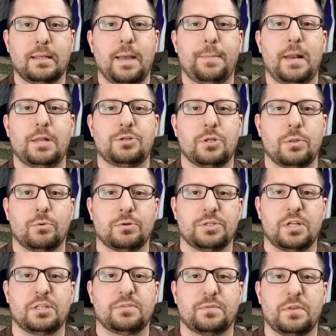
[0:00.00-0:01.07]
Coming at you with the
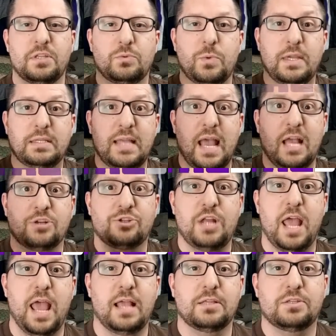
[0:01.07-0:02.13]
results for this week's
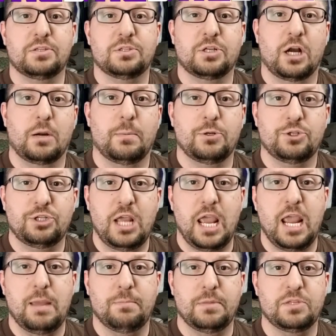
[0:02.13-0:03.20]
hashtag skirmish game.